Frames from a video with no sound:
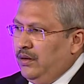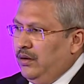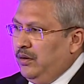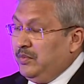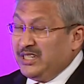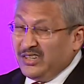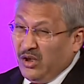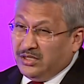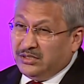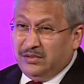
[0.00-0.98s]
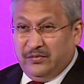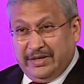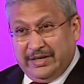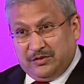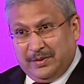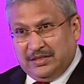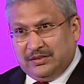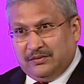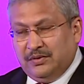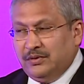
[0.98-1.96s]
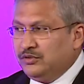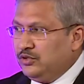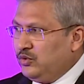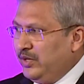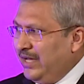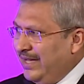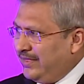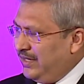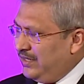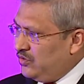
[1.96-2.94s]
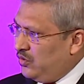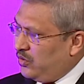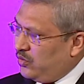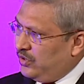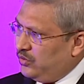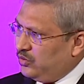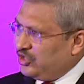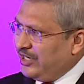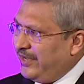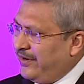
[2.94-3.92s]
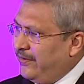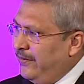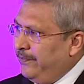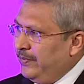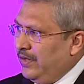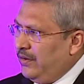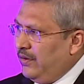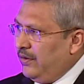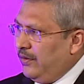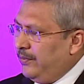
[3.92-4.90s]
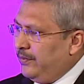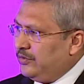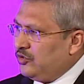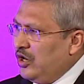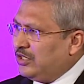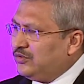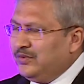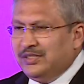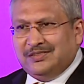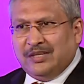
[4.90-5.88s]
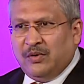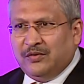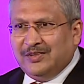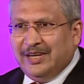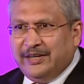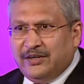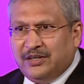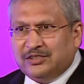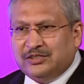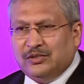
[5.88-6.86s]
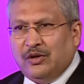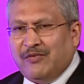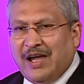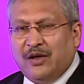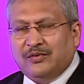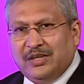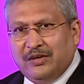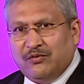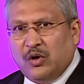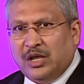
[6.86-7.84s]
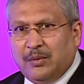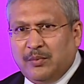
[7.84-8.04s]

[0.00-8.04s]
But technology, very expensive. So today I think we're going to share thoughts with some of the leaders of how they have gone